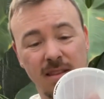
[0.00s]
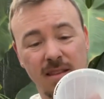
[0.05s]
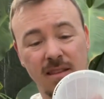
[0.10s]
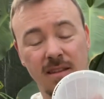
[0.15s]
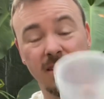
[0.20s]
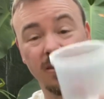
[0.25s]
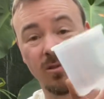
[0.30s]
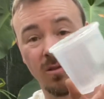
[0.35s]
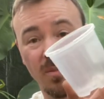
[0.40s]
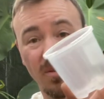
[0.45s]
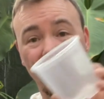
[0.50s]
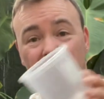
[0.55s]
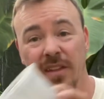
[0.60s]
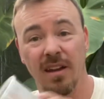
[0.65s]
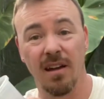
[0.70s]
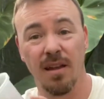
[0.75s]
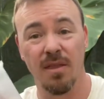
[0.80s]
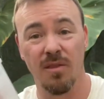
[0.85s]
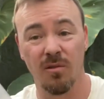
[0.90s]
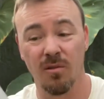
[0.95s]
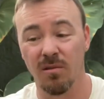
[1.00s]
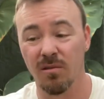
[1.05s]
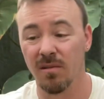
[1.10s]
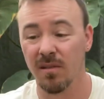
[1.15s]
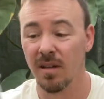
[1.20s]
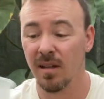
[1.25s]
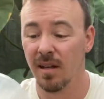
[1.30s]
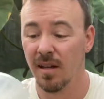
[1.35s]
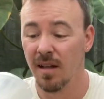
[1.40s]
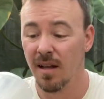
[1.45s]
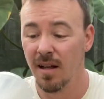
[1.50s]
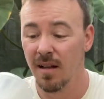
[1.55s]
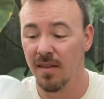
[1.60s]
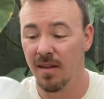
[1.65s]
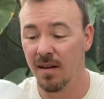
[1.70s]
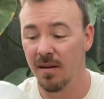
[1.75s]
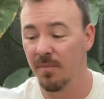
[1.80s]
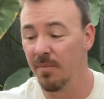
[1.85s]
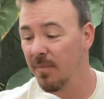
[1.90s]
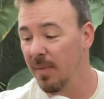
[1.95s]
the sort of pot that I thought
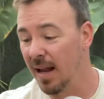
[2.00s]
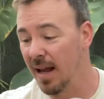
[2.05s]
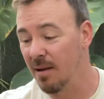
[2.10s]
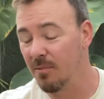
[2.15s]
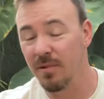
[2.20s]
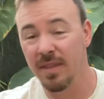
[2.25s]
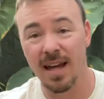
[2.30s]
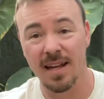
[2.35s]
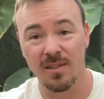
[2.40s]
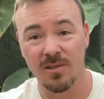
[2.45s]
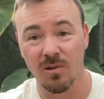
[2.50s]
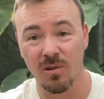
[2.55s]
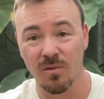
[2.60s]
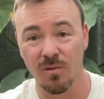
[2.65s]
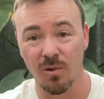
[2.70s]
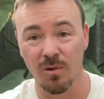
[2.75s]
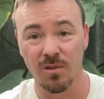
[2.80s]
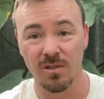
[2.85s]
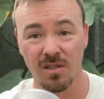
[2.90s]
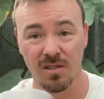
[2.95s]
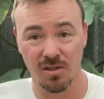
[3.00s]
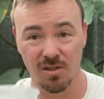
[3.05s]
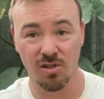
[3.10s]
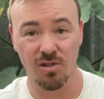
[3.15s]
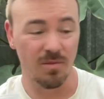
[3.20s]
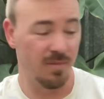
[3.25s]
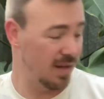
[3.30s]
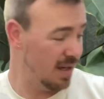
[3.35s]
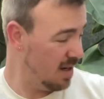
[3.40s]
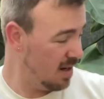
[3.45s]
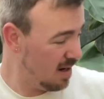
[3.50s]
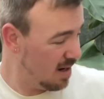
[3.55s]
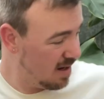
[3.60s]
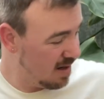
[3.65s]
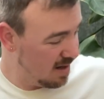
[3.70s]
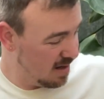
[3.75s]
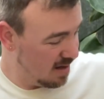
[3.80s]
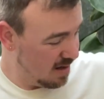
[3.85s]
that a plant with that sort of roots should be in.